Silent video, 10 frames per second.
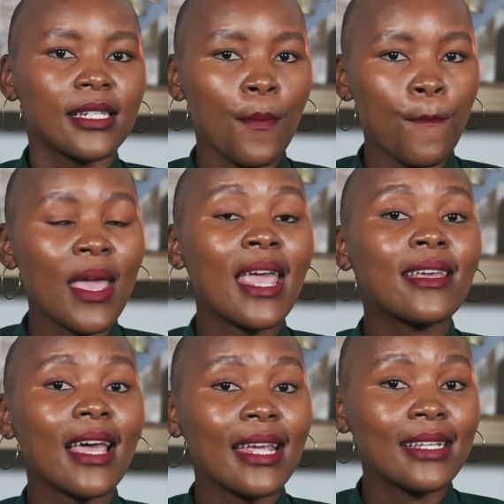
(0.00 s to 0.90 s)
to
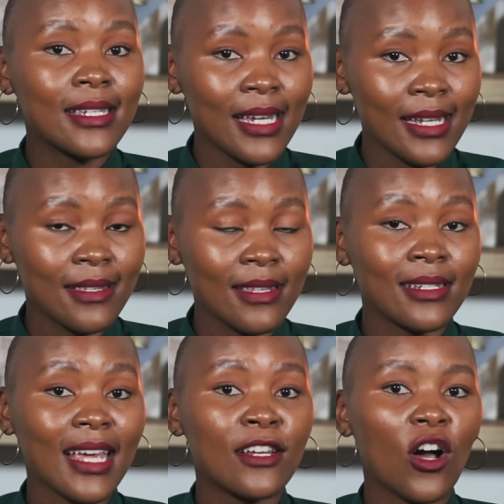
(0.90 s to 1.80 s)
make a
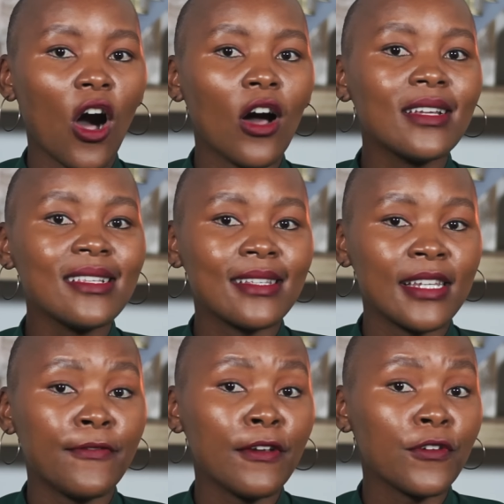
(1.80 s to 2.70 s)
decent and honest
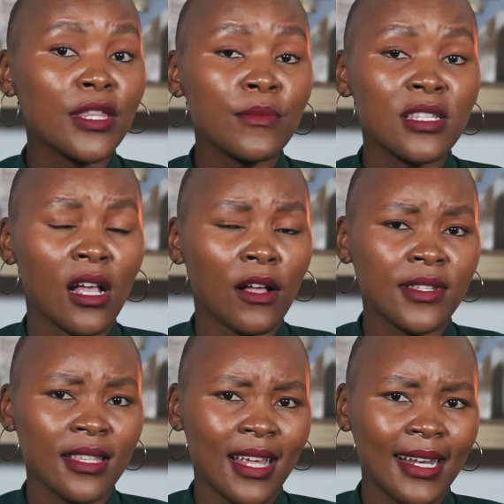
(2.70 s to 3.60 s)
living for
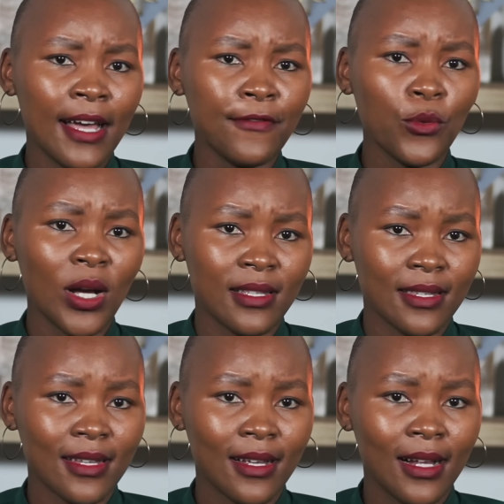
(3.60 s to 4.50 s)
themselves and their loved
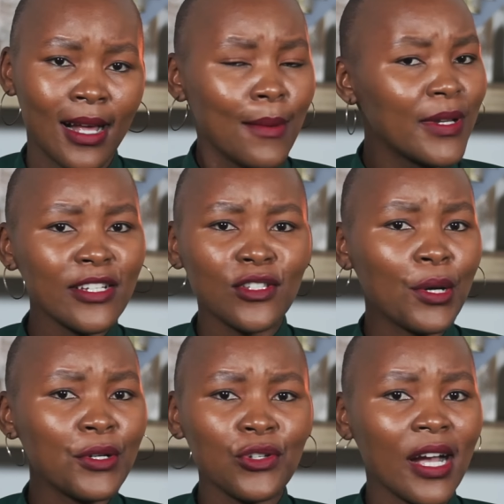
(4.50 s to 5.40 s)
ones? Please
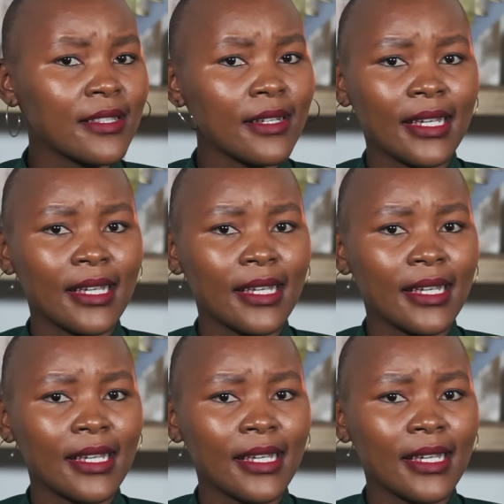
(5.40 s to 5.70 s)
don't try to